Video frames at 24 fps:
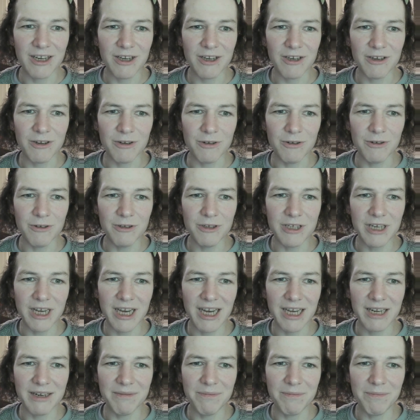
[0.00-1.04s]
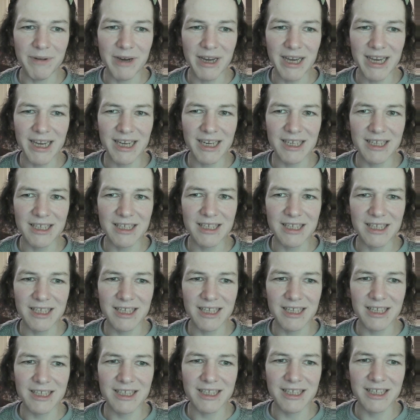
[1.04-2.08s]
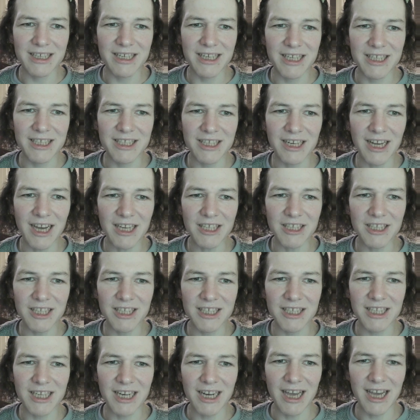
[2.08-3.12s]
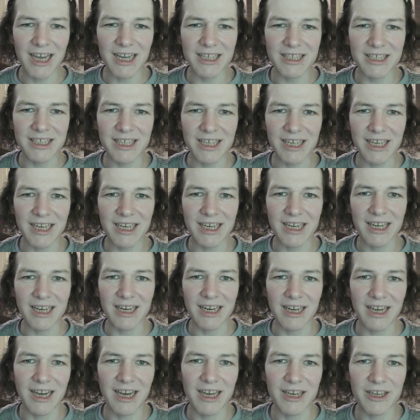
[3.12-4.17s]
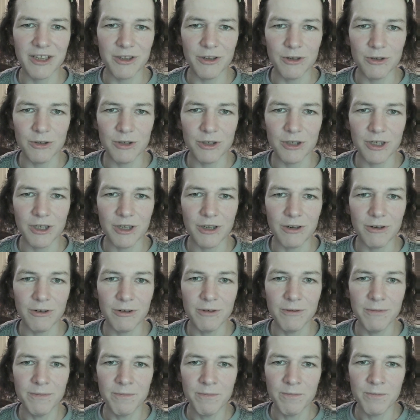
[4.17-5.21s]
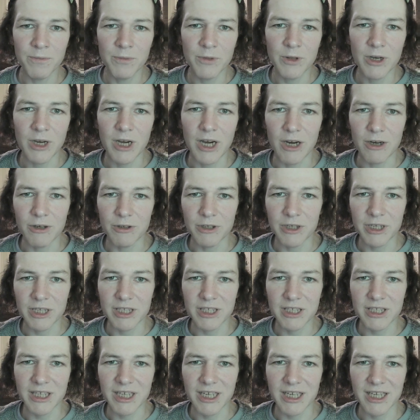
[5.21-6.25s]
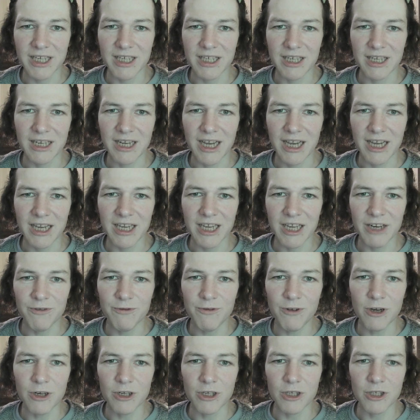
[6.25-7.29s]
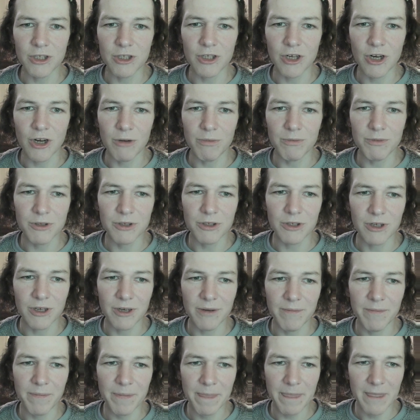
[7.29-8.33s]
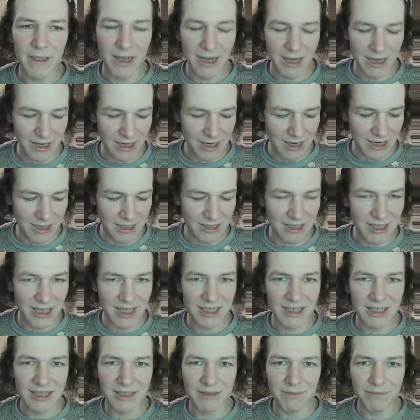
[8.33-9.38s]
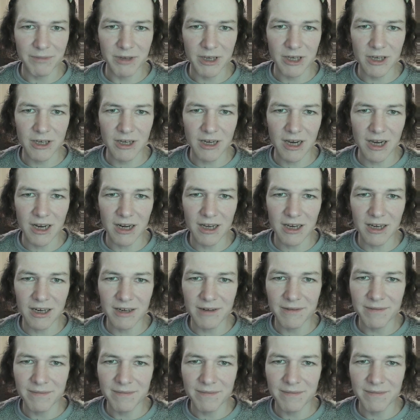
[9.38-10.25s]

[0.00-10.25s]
go and paint 3D structures like usual, how do I say it, like in Photoshop. So I can just pick color,